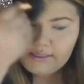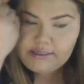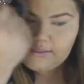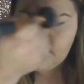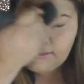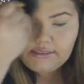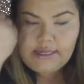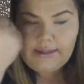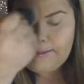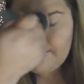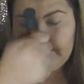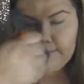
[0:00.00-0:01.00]
in to
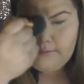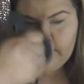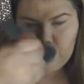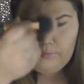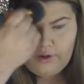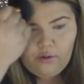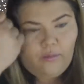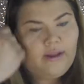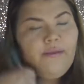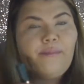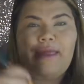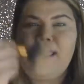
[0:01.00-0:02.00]
set. We don't
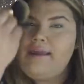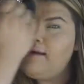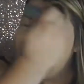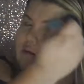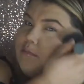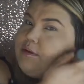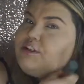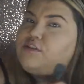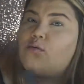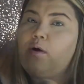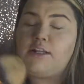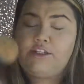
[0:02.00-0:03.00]
want to bake, we just
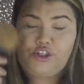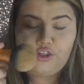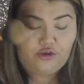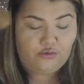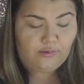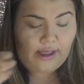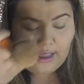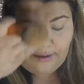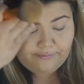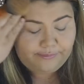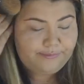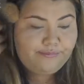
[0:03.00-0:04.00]
want to
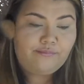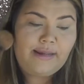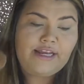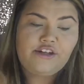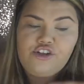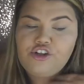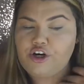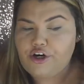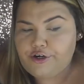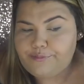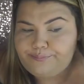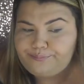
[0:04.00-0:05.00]
make
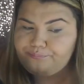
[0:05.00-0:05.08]
sure